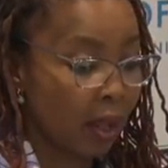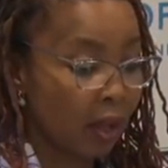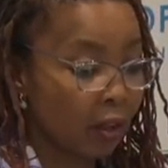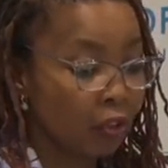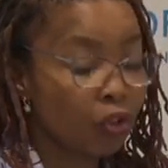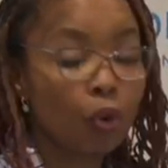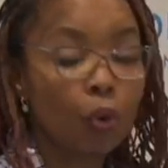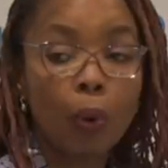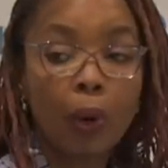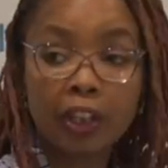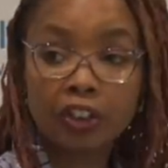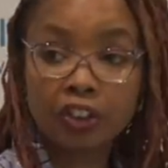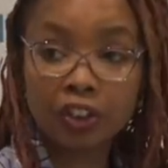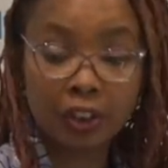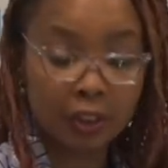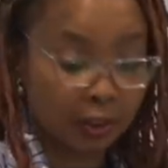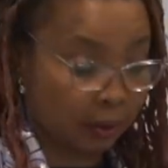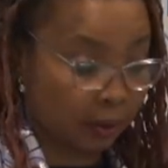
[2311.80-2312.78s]
to
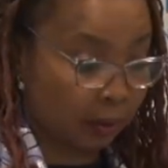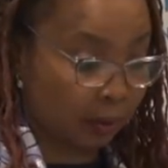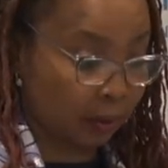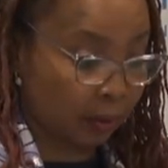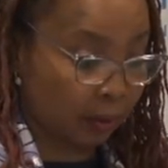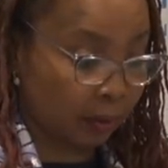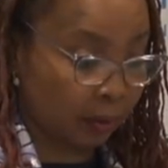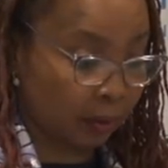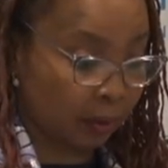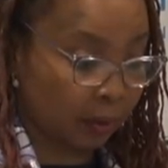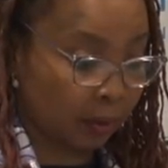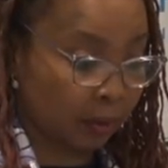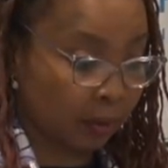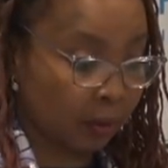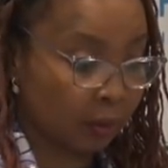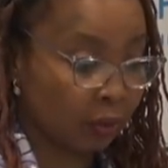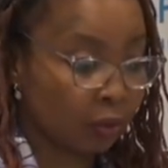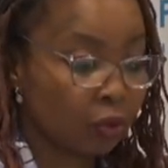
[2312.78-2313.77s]
question,
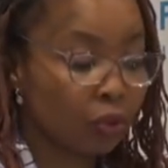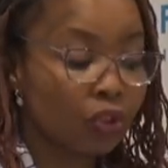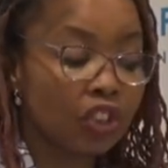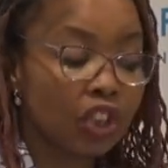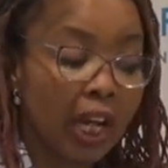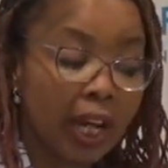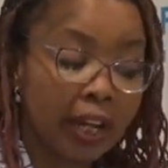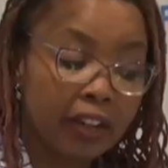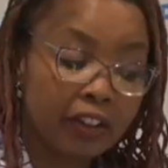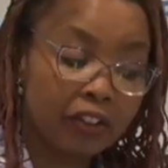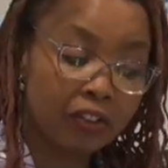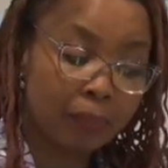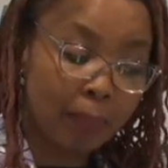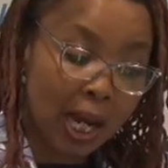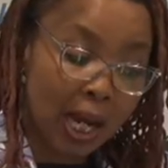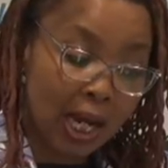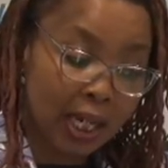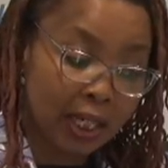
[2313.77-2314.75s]
to change
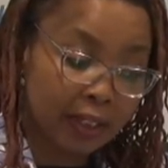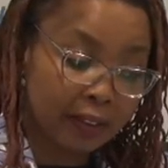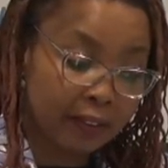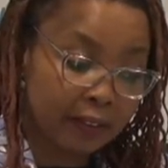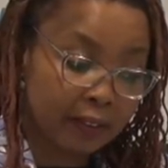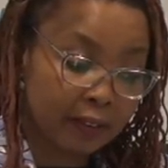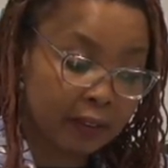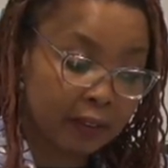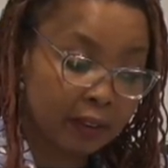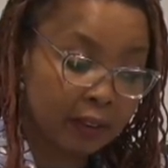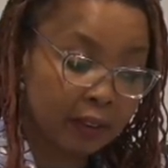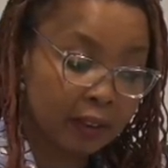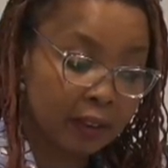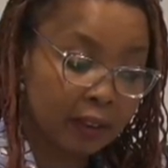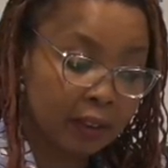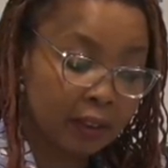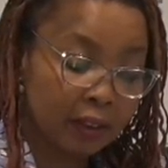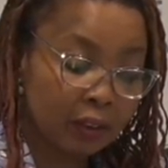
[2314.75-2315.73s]
minds,
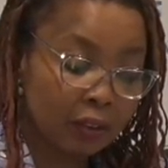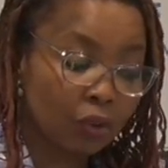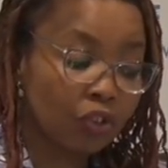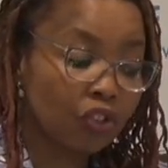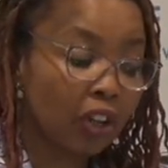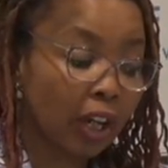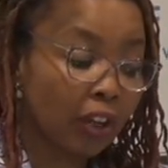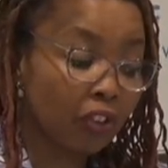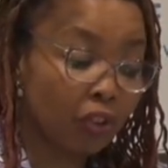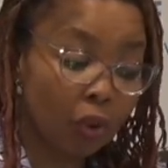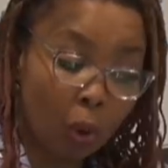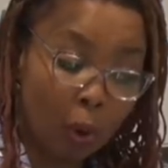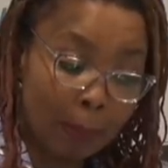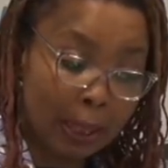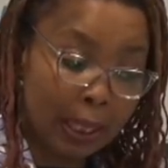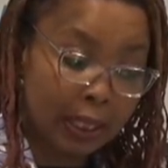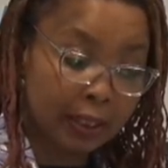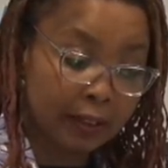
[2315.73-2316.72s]
to change your
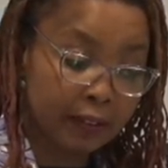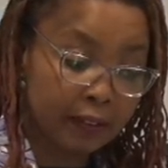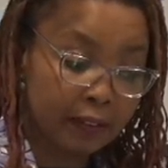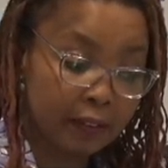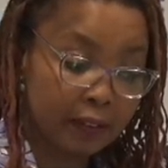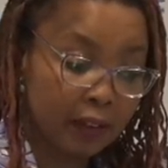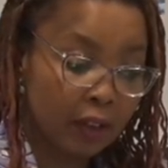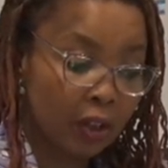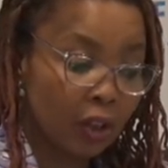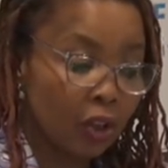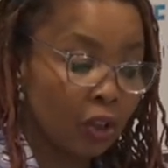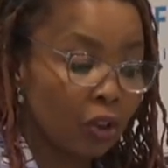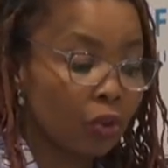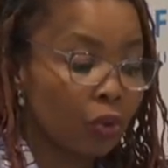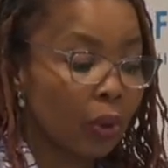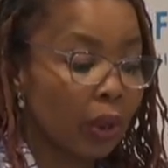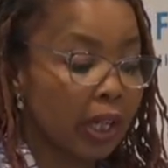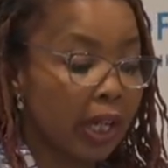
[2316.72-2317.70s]
minds,
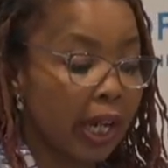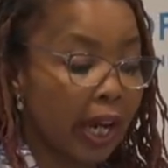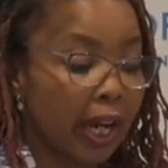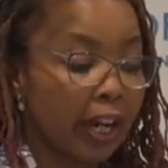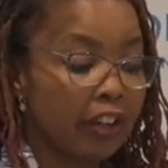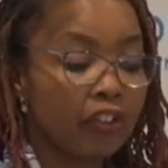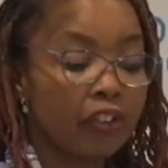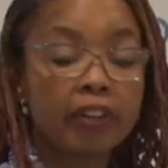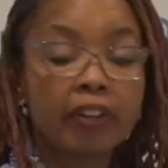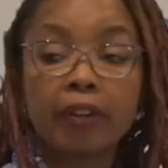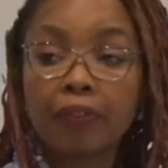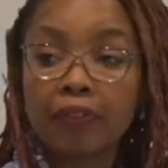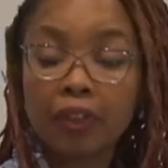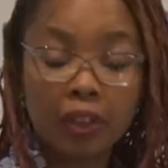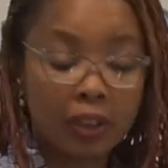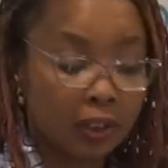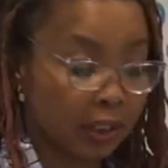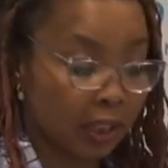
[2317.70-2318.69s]
to engage in
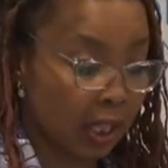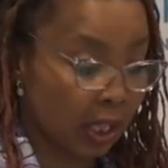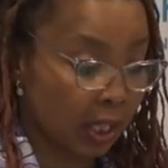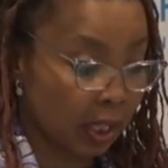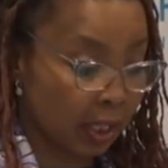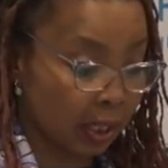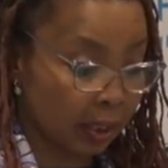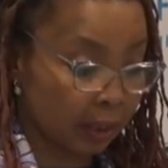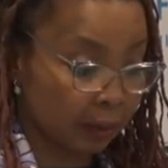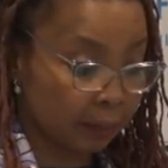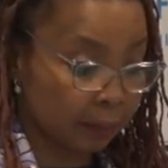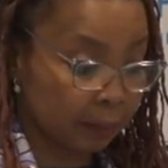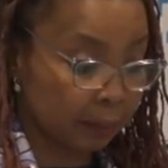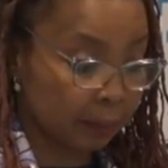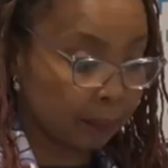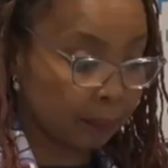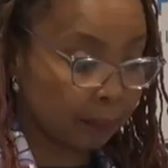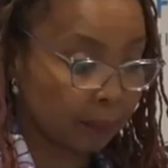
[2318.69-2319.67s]
difficult thinking.
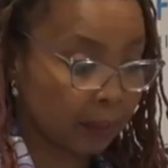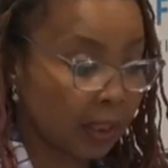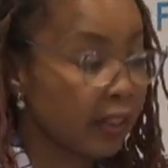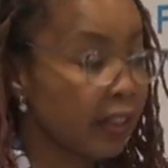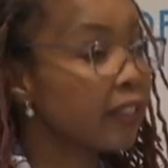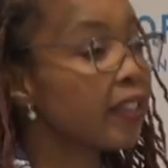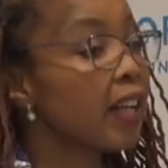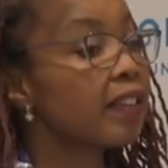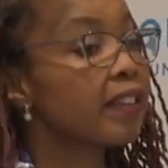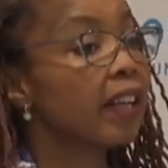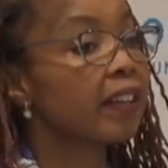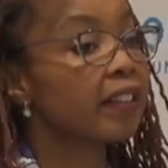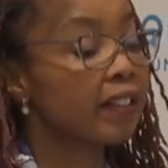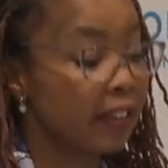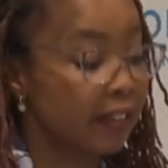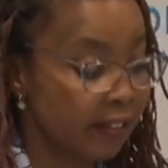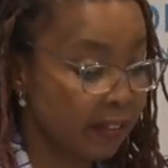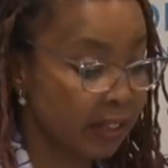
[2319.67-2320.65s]
This has
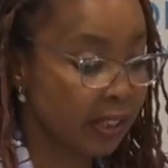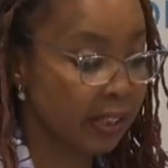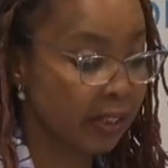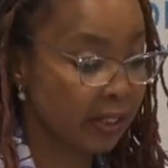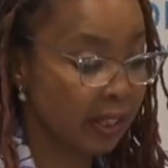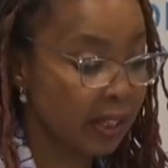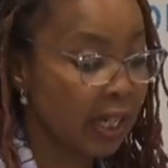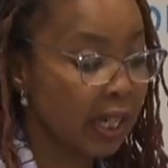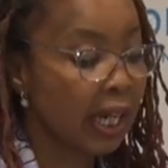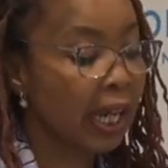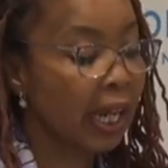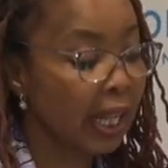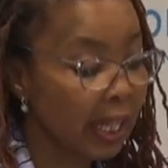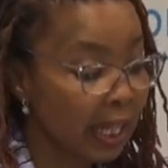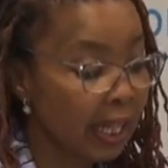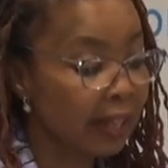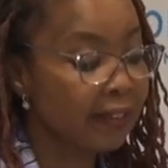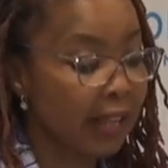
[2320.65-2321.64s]
existed
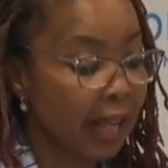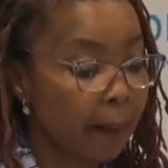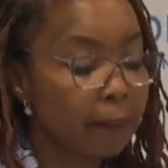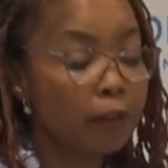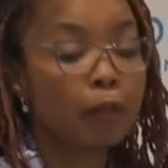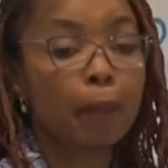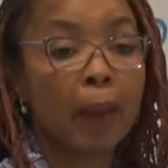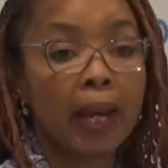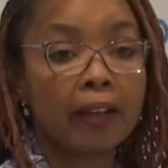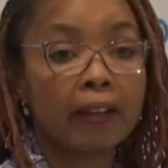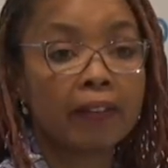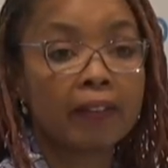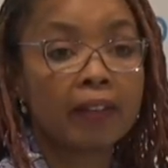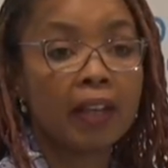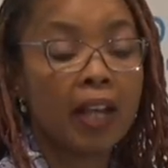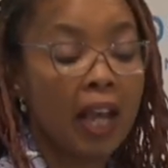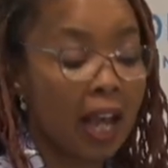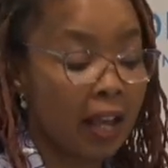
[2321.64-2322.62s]
in the same space
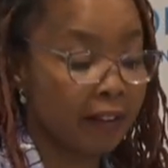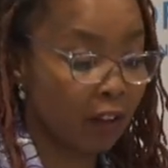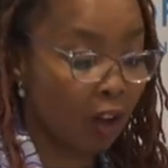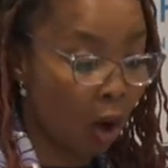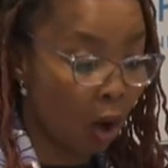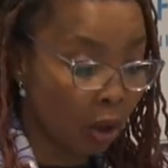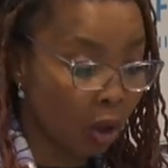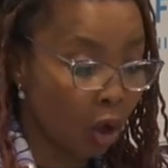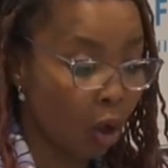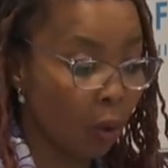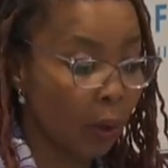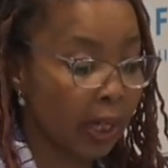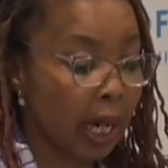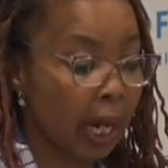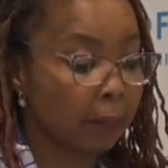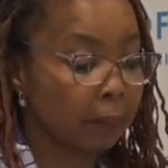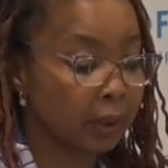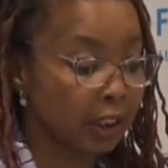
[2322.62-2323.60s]
as ongoing
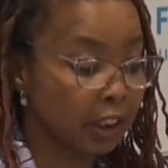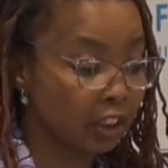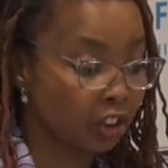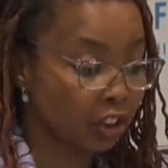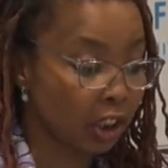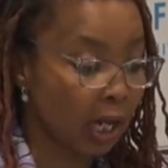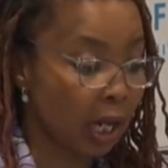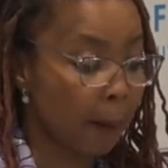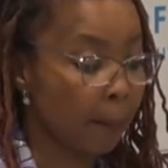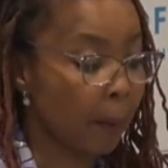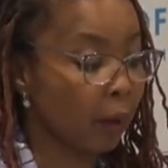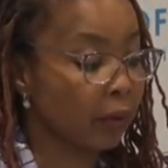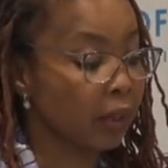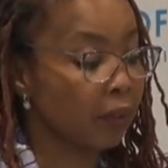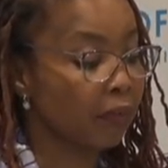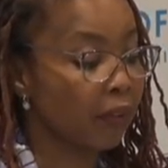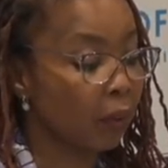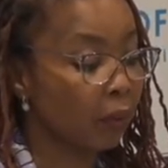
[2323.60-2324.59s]
amnesia about
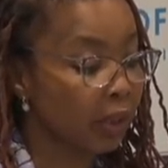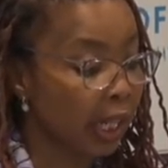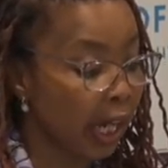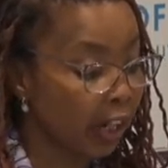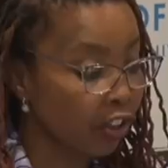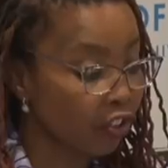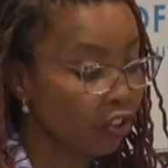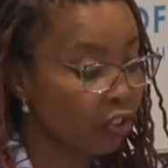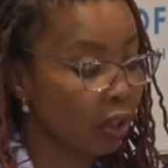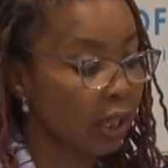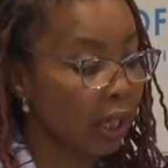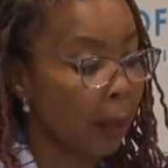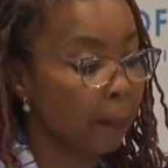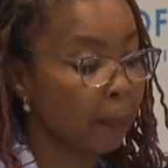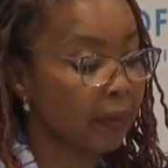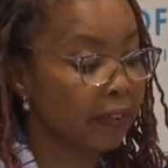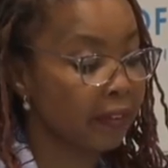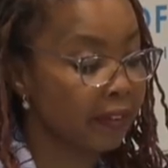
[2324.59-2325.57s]
the foundational
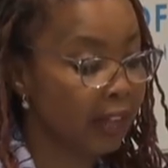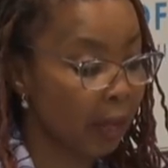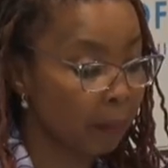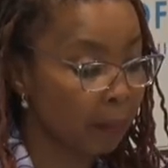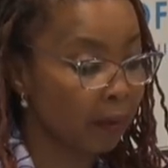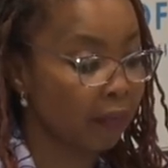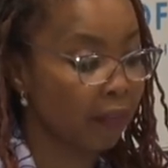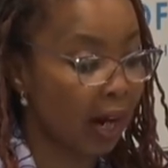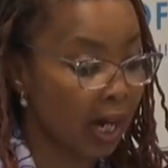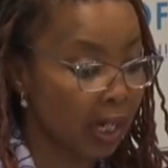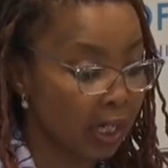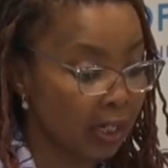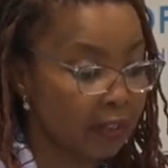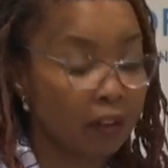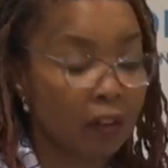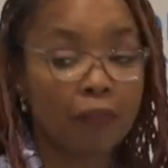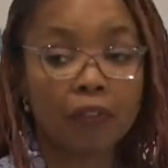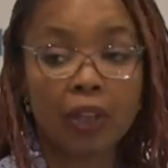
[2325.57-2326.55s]
epistemic
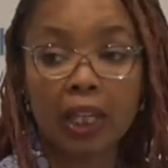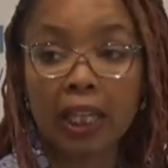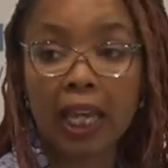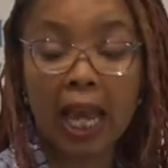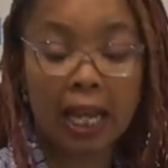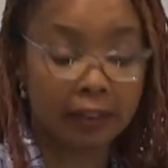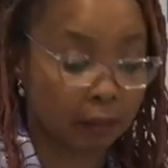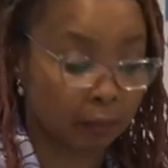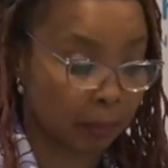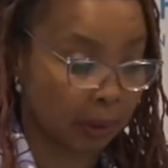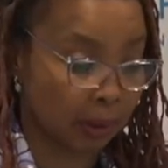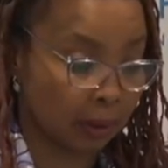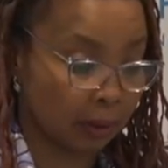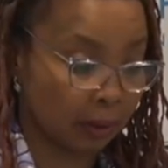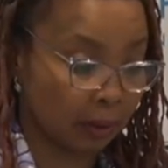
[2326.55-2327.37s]
violence of the academy,